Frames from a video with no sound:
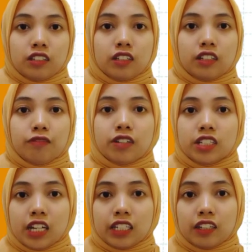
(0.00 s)
The
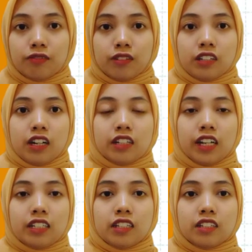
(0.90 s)
revision given are
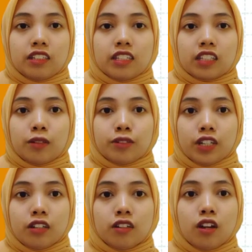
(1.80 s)
a
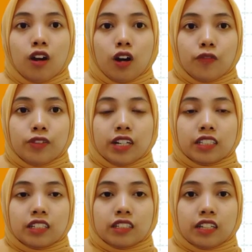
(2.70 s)
description of the
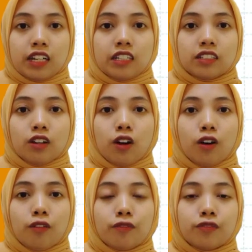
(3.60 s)
exercise
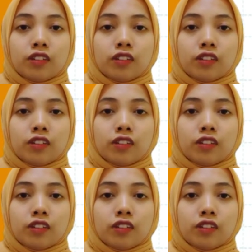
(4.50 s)
of